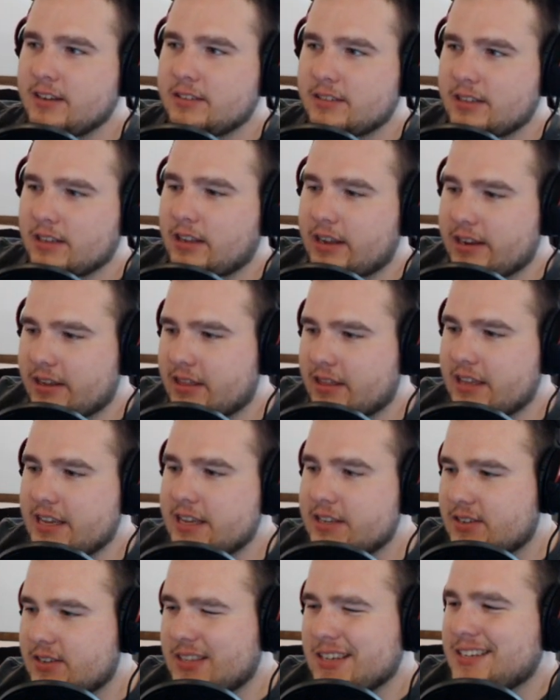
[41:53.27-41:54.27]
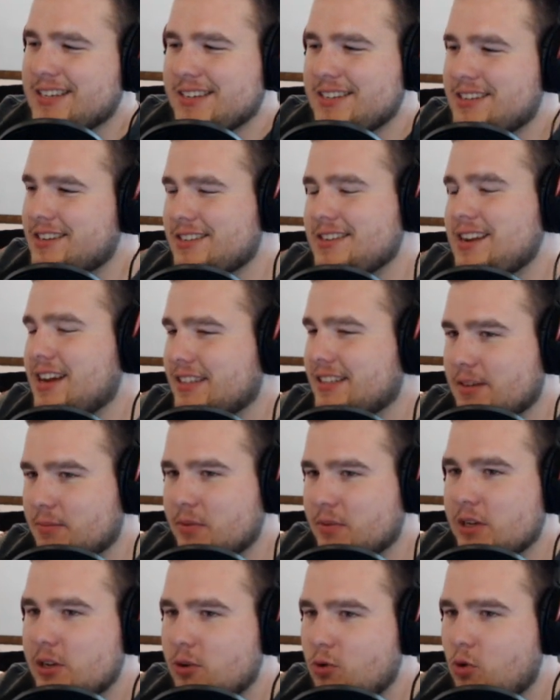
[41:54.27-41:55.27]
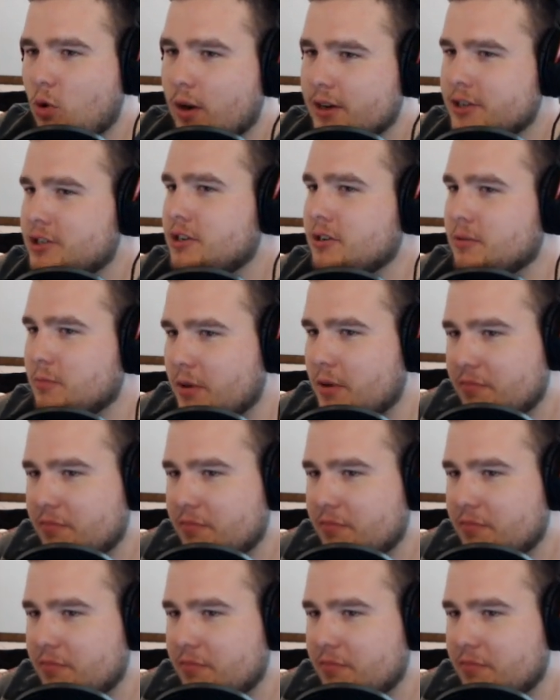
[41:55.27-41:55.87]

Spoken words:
that, like, this is just not something you question.